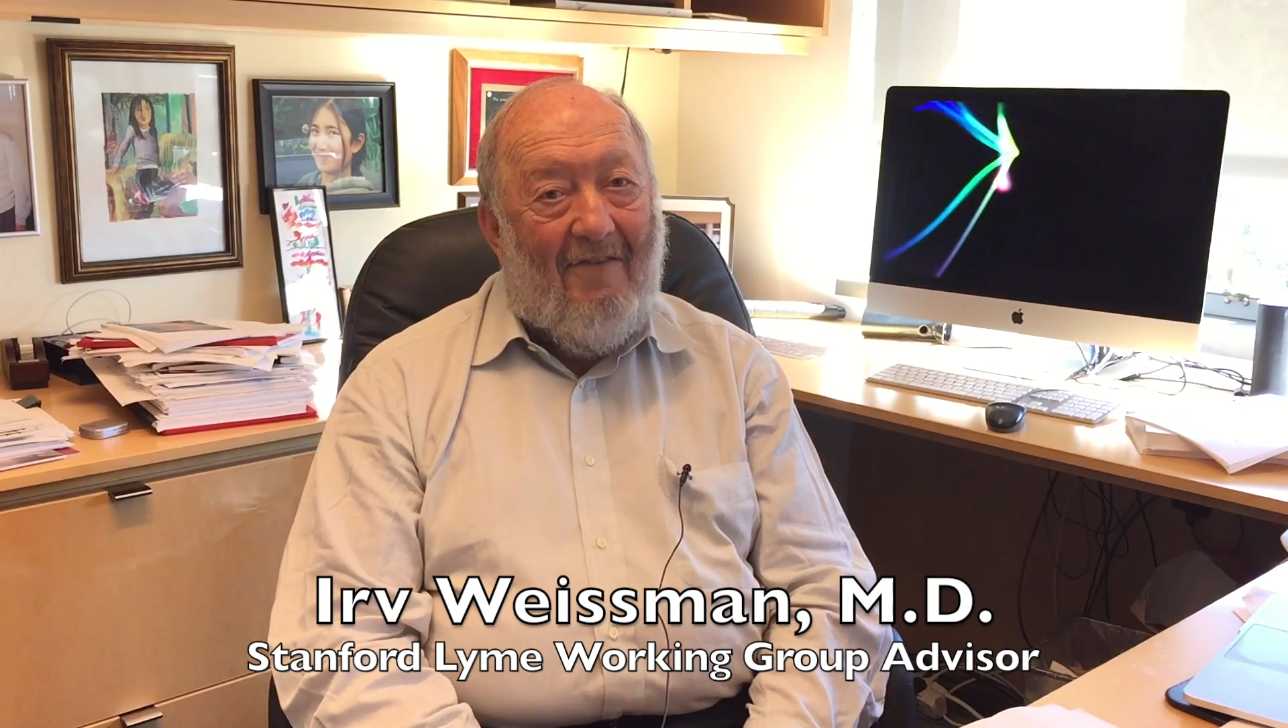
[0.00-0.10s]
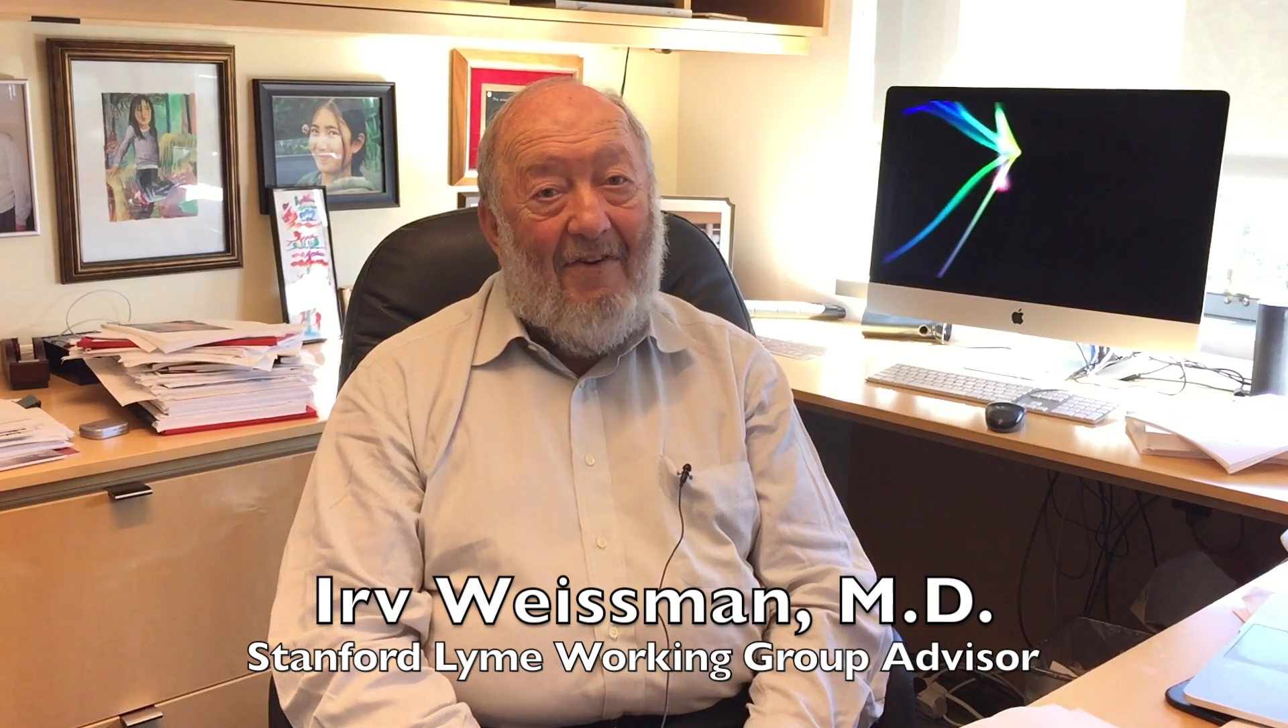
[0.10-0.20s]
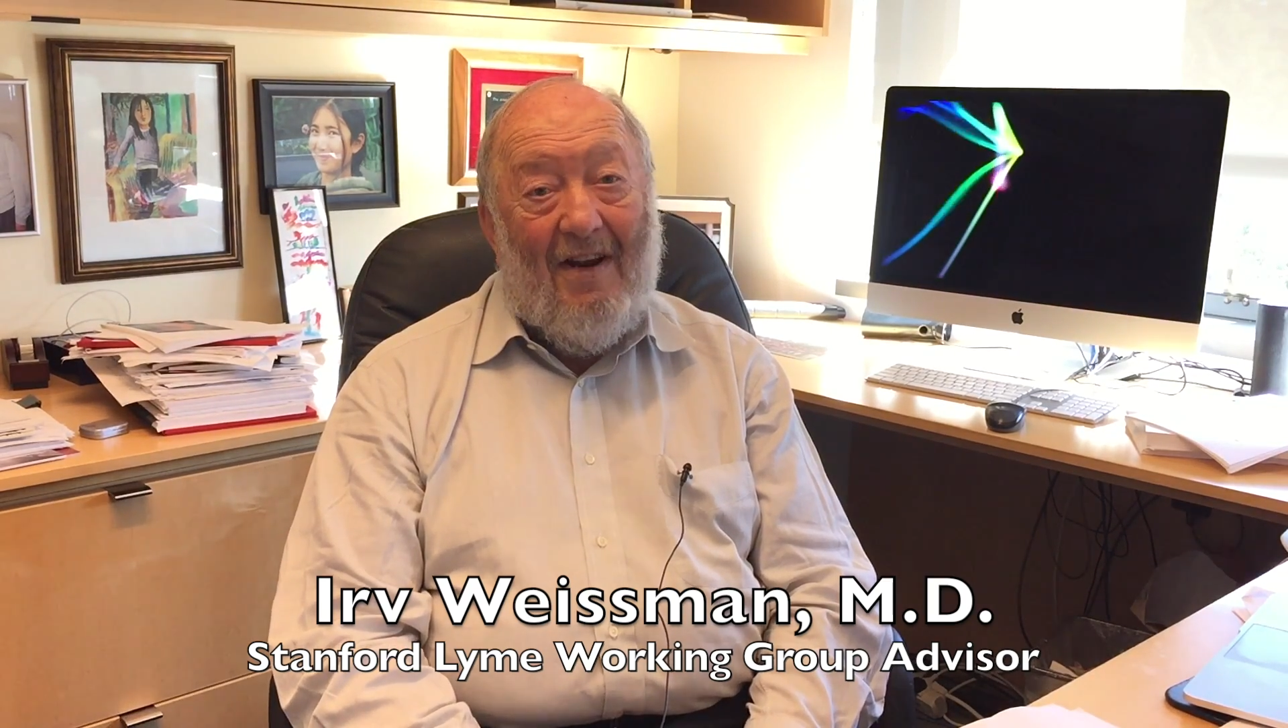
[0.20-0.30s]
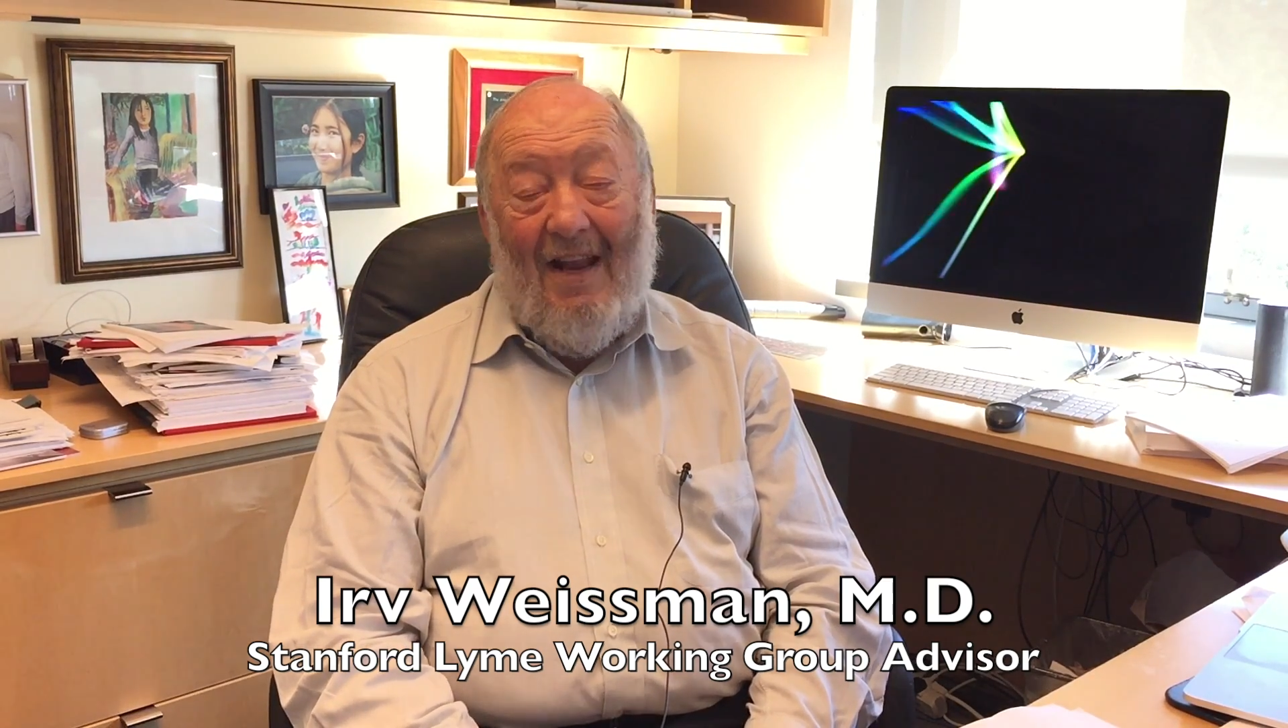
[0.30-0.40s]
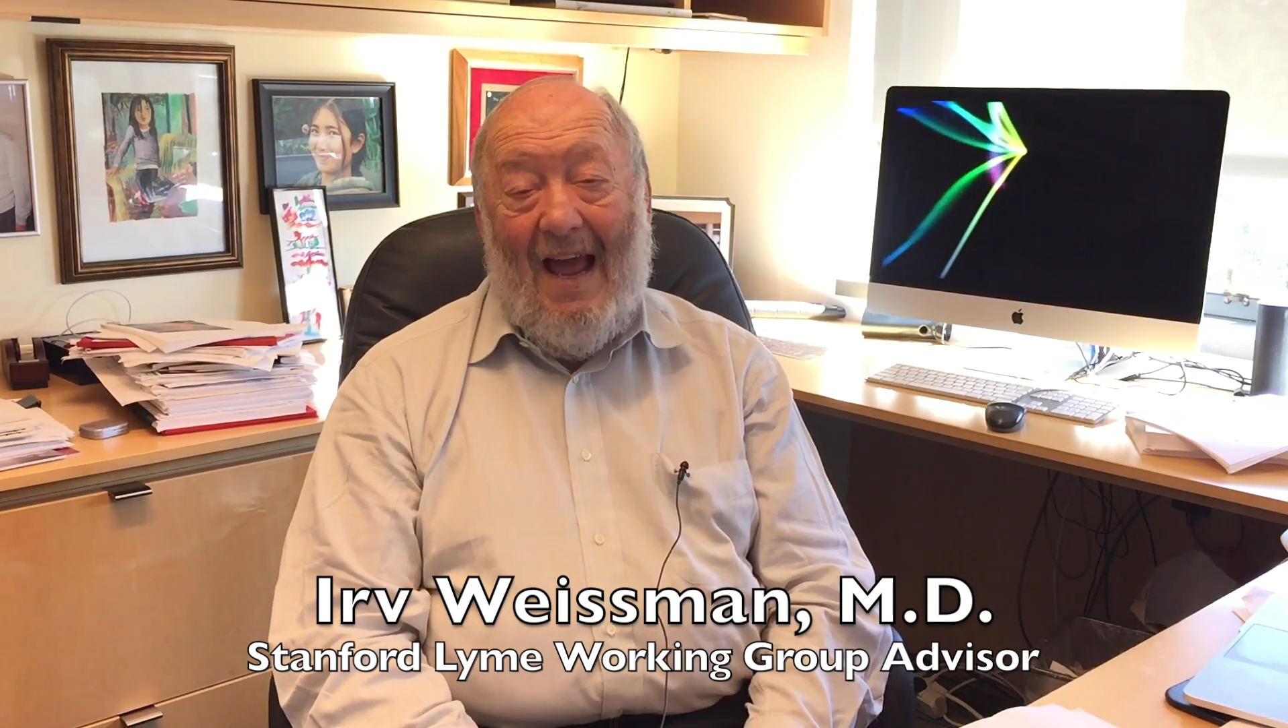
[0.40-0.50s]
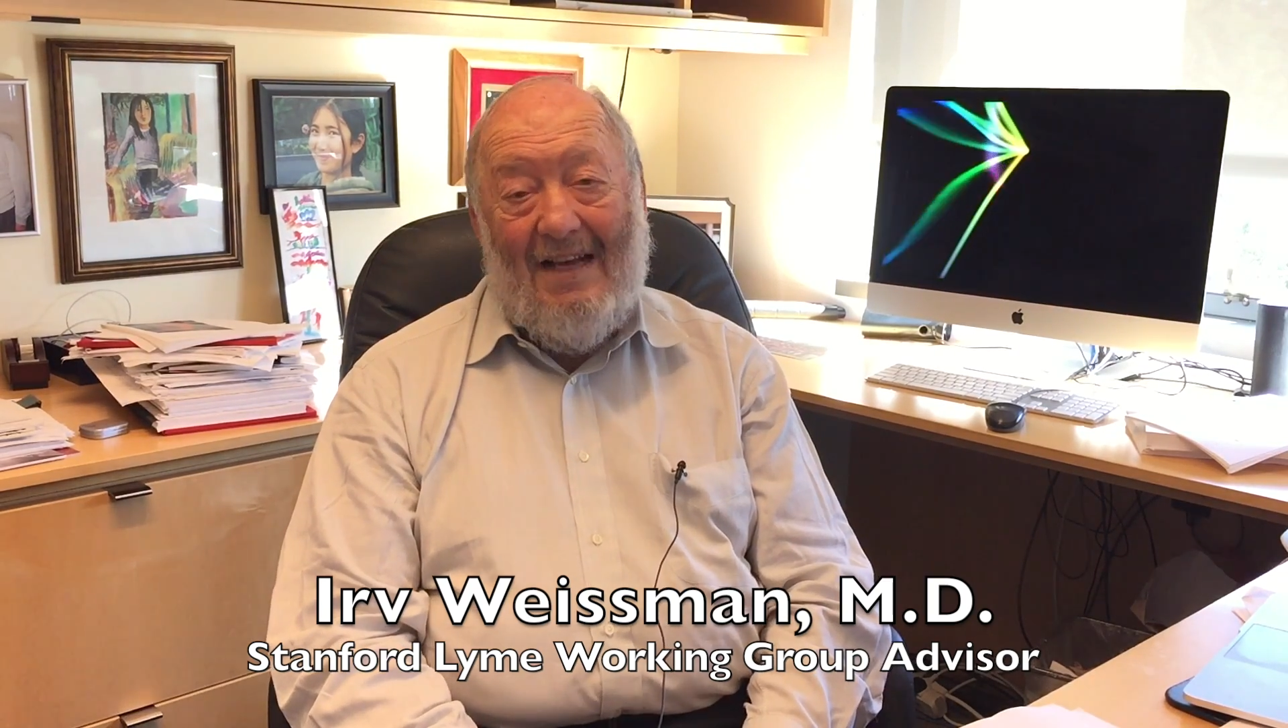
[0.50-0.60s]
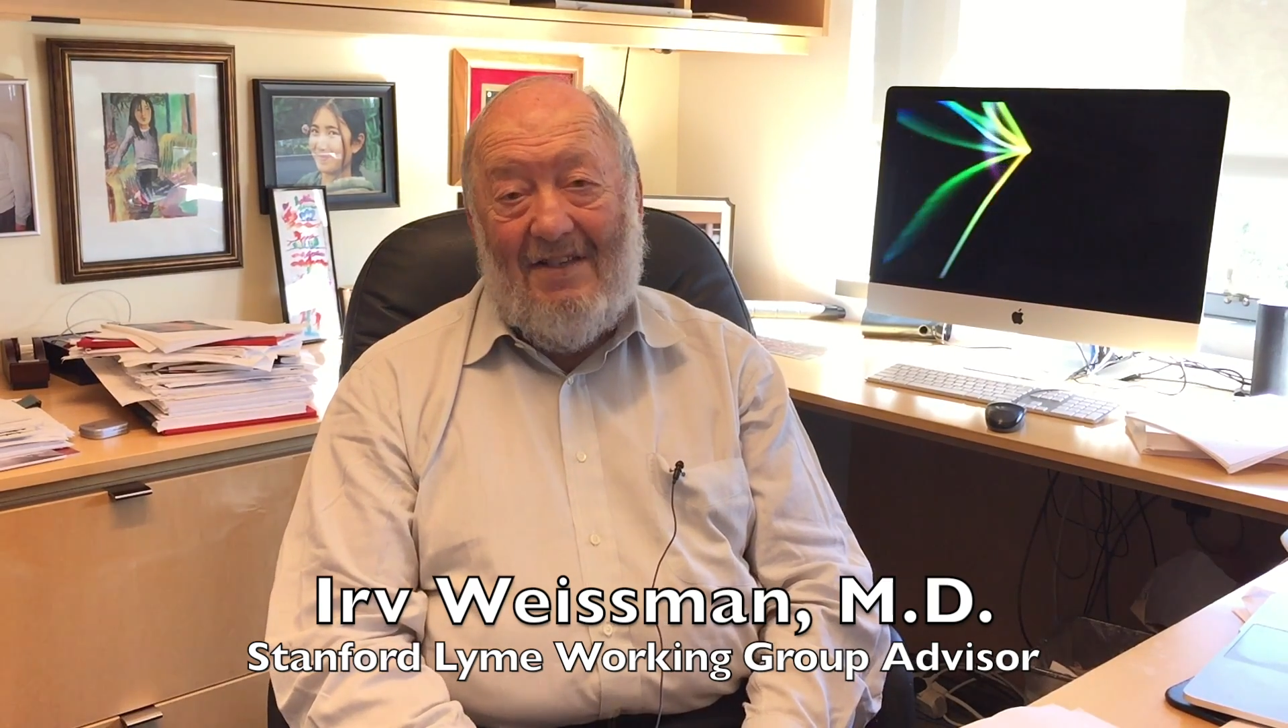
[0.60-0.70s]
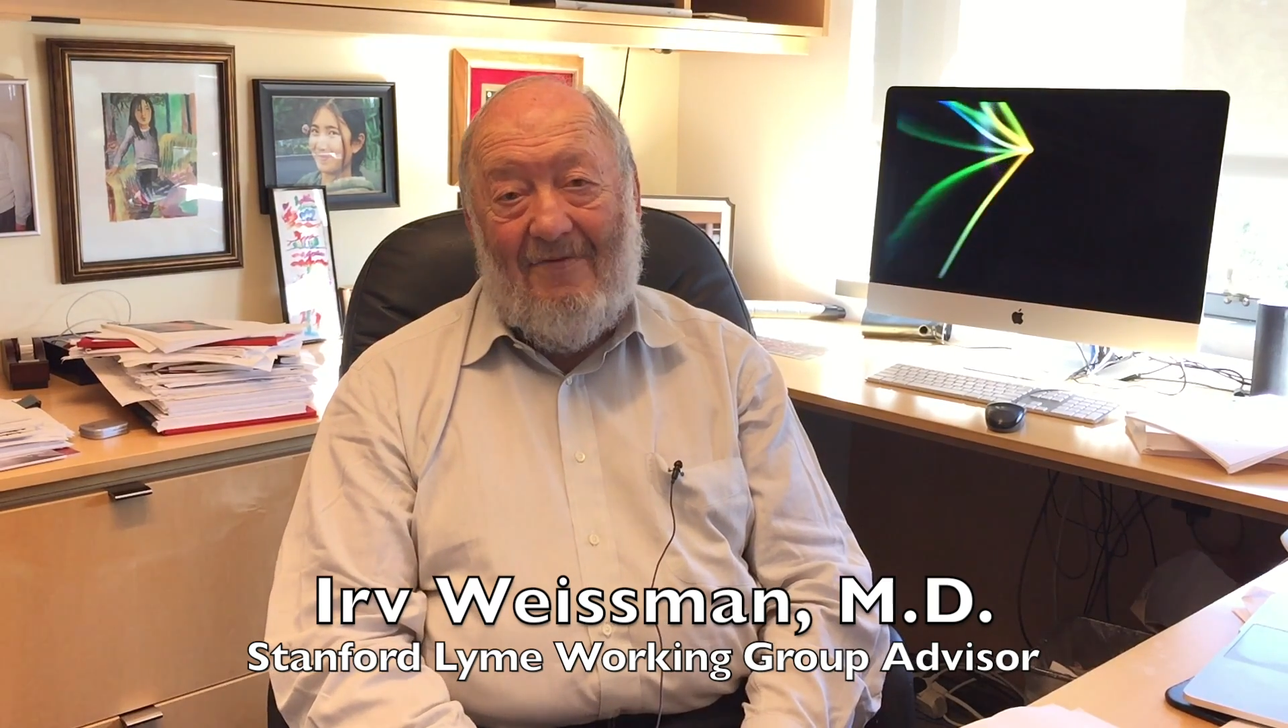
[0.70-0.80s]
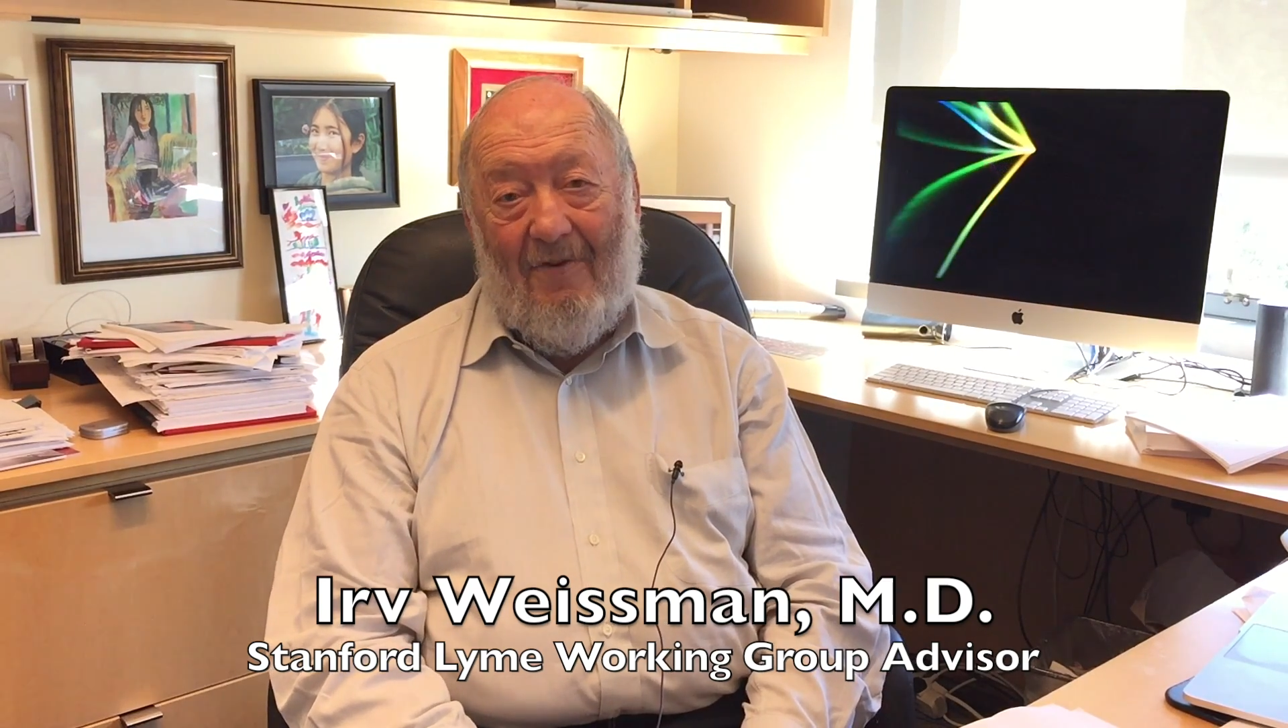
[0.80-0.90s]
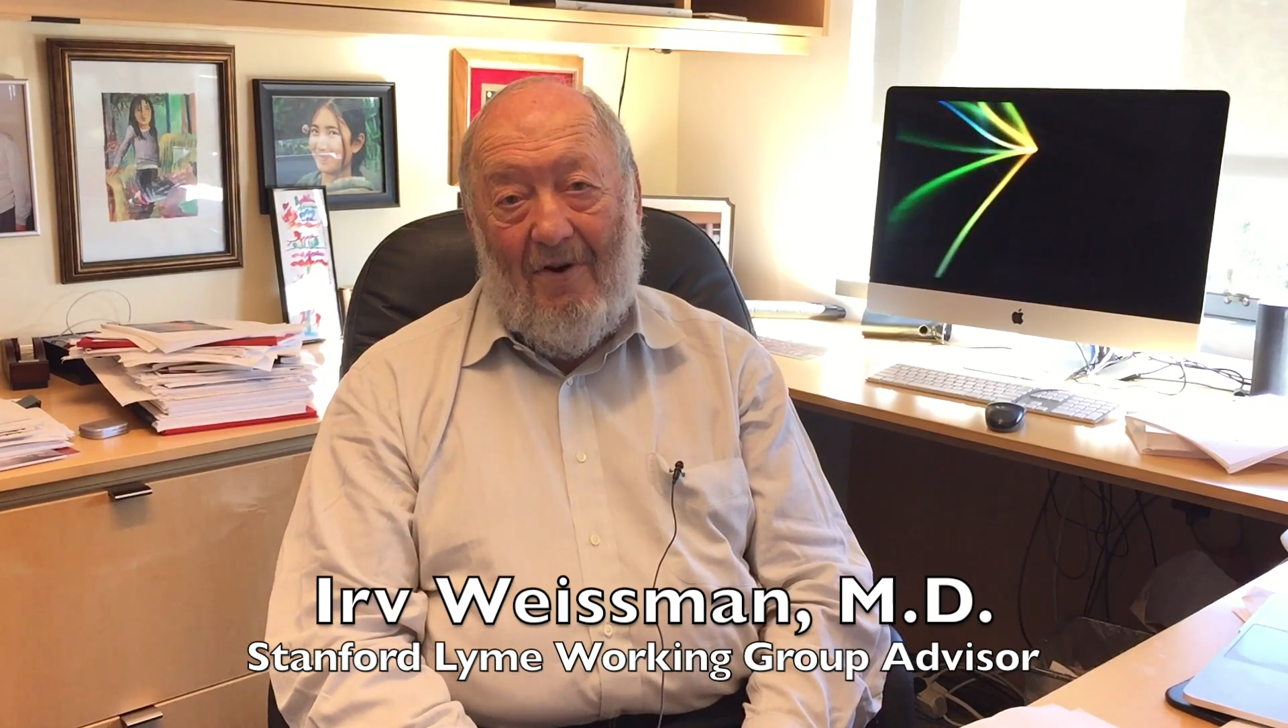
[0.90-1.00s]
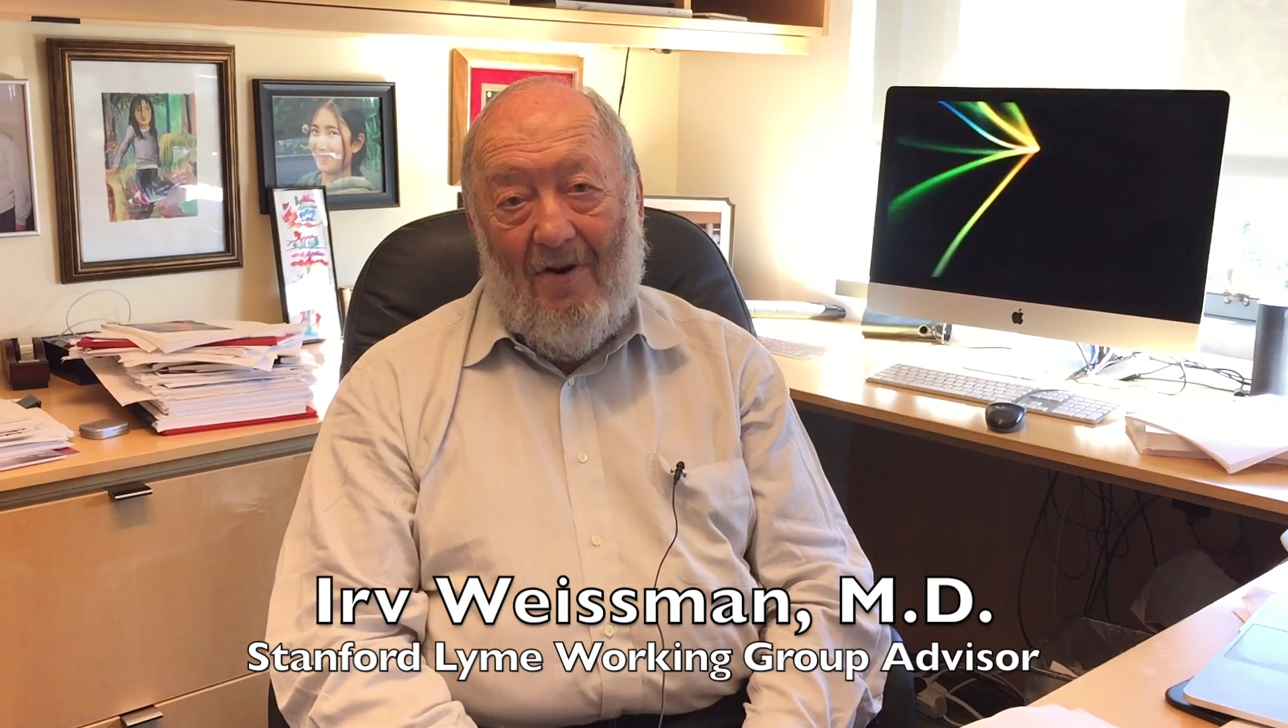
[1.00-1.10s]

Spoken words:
if it lasts for